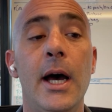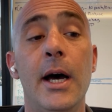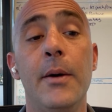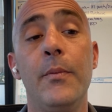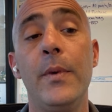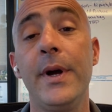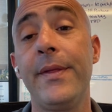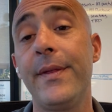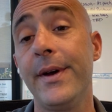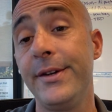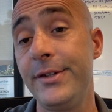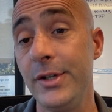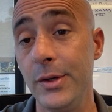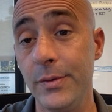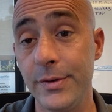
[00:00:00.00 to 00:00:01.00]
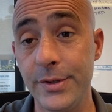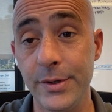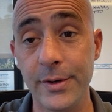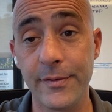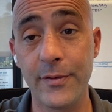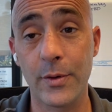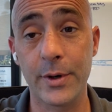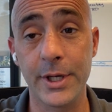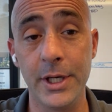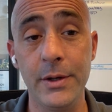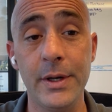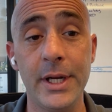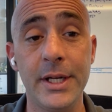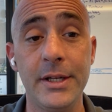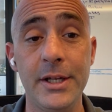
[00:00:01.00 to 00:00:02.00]
With a two to four
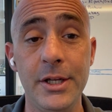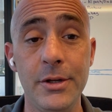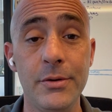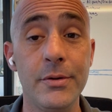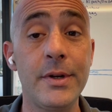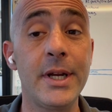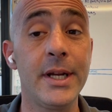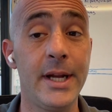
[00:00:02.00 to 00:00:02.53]
unit, you can